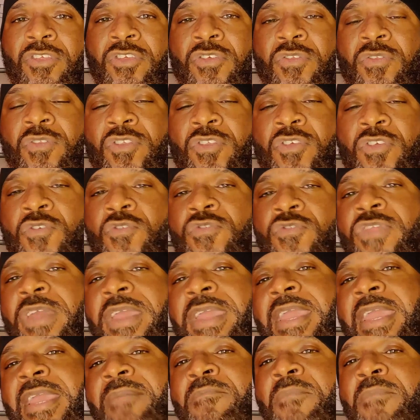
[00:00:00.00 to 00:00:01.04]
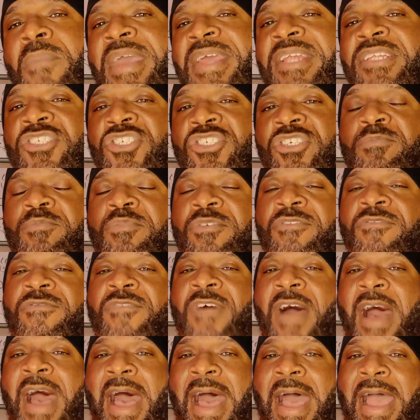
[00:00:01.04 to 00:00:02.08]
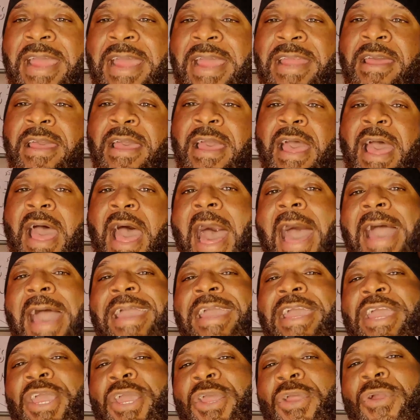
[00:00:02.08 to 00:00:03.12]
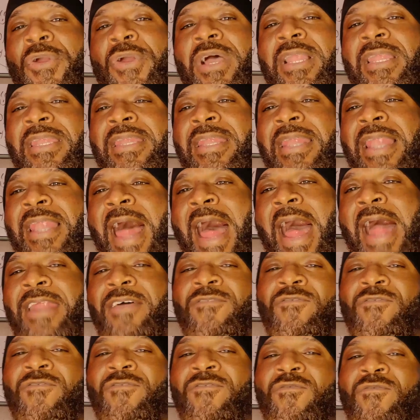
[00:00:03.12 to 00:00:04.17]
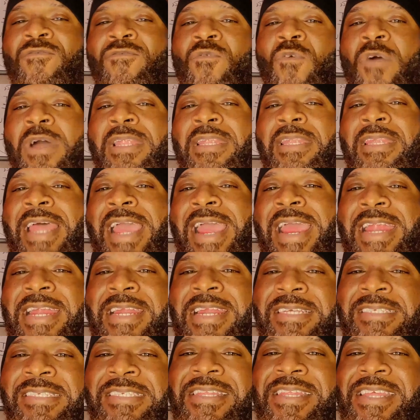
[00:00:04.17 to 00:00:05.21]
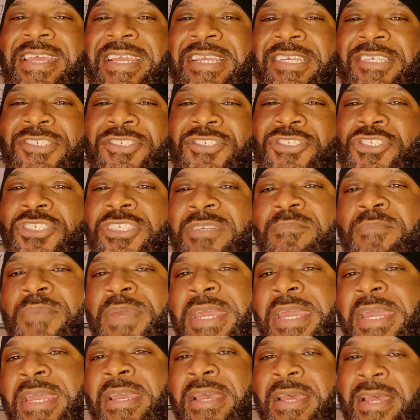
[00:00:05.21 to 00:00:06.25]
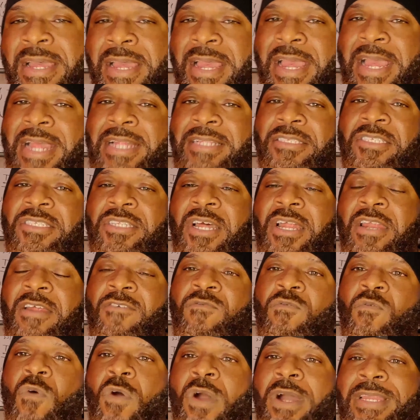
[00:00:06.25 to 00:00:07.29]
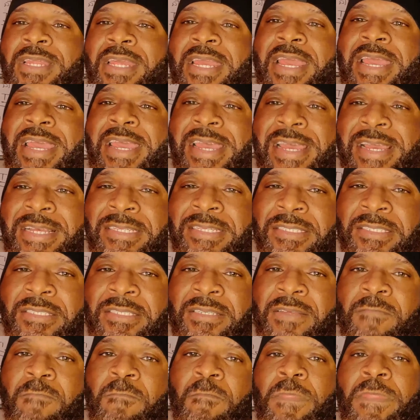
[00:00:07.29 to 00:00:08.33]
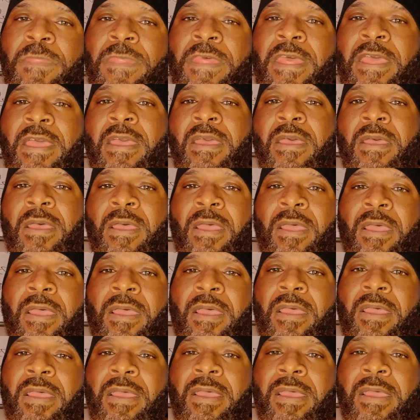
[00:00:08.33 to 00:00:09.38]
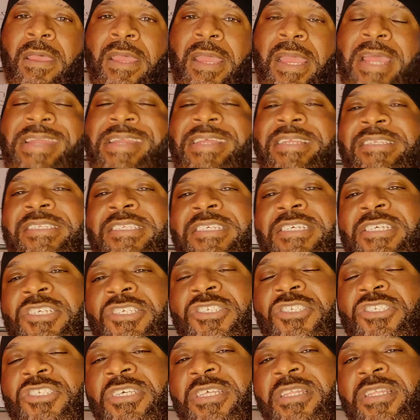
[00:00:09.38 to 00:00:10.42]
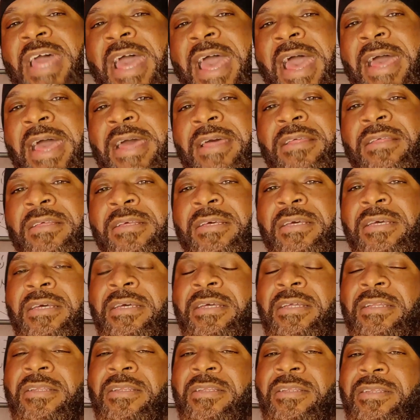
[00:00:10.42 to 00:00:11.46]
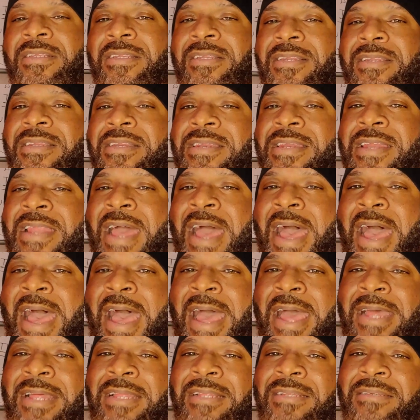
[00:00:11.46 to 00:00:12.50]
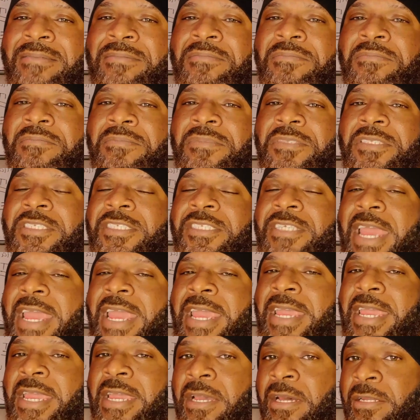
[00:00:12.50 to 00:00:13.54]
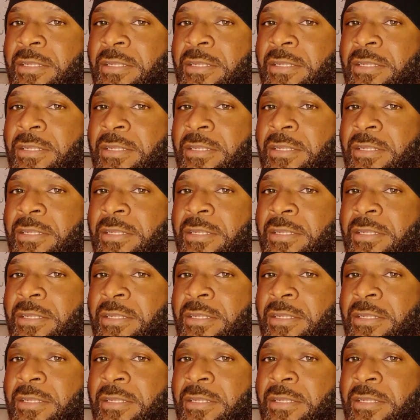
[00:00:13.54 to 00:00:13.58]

You thinking men should provide? I hear a lot of what ladies think should be instead of what is. in addition to that, not taking a